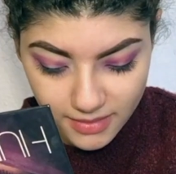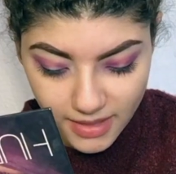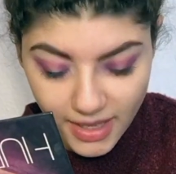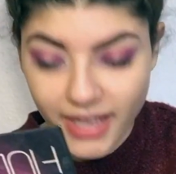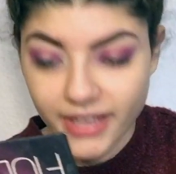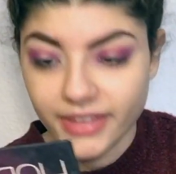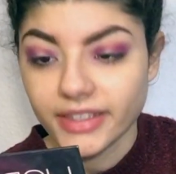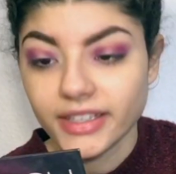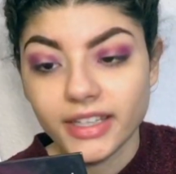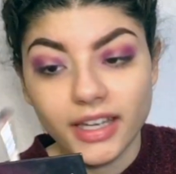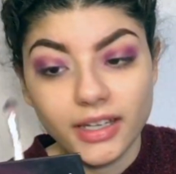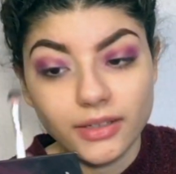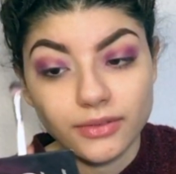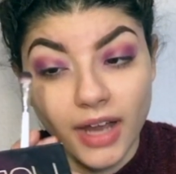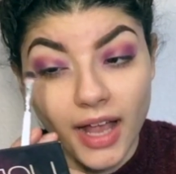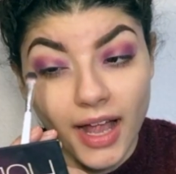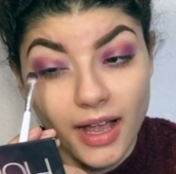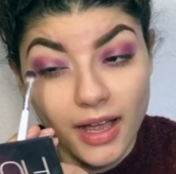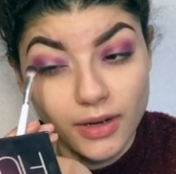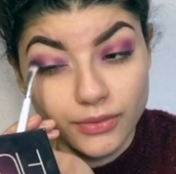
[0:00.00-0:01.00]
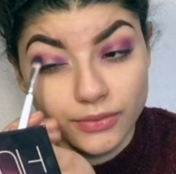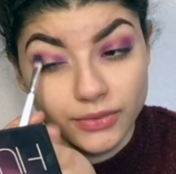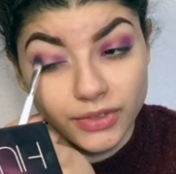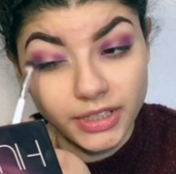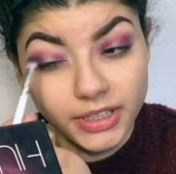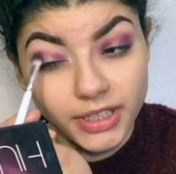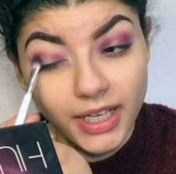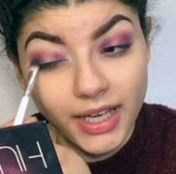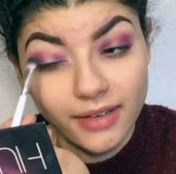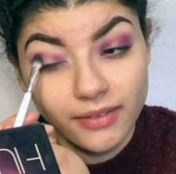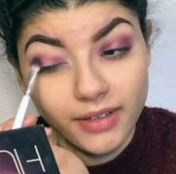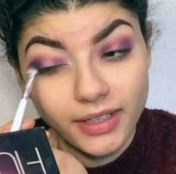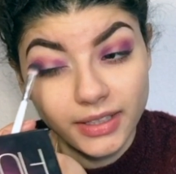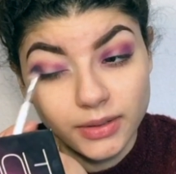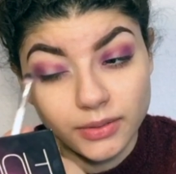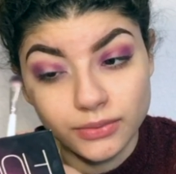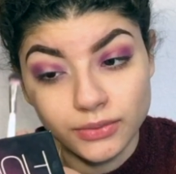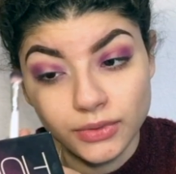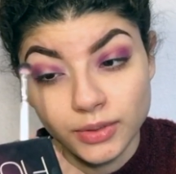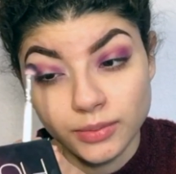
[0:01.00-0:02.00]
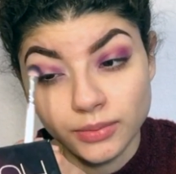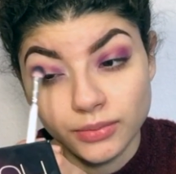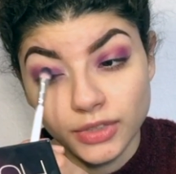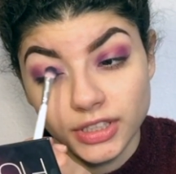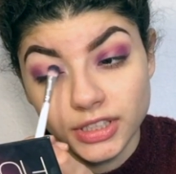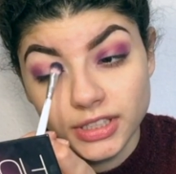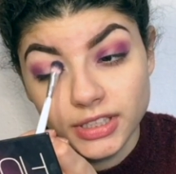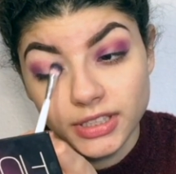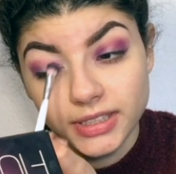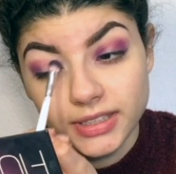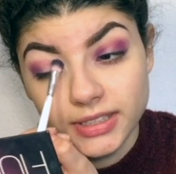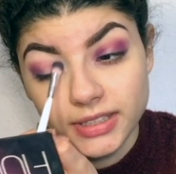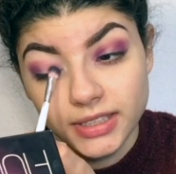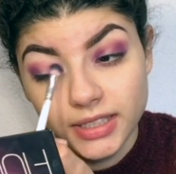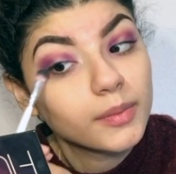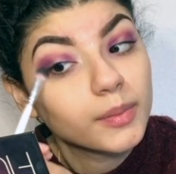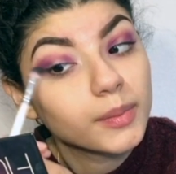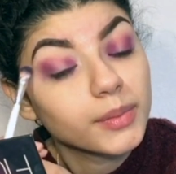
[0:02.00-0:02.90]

I think I really have, like, the wrong brushes